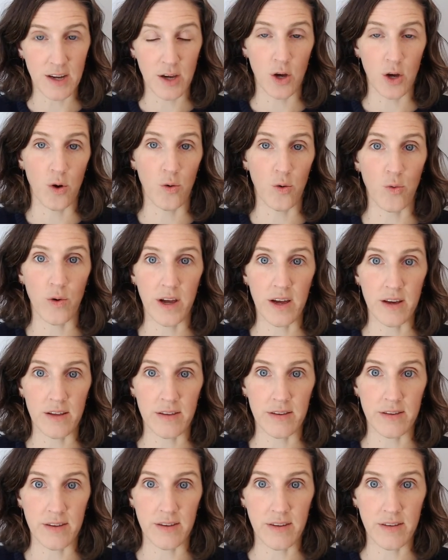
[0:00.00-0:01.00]

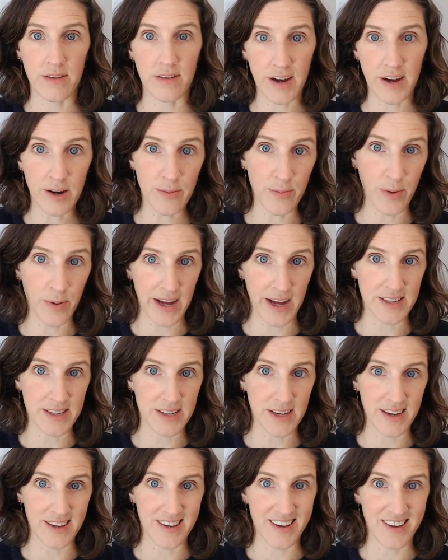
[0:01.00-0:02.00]
with their
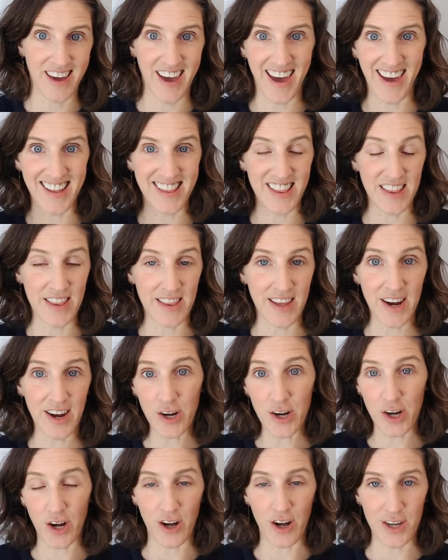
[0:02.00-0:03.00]
branding and their
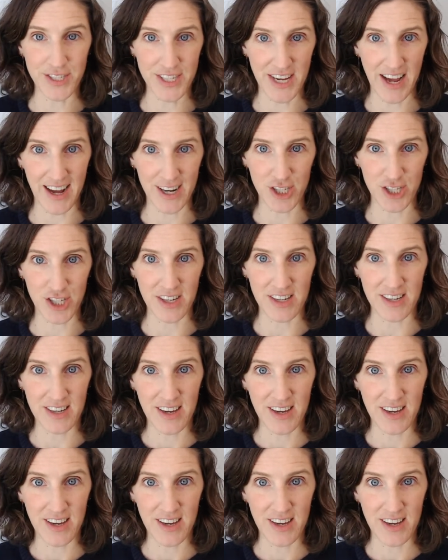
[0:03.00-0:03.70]
calls to action.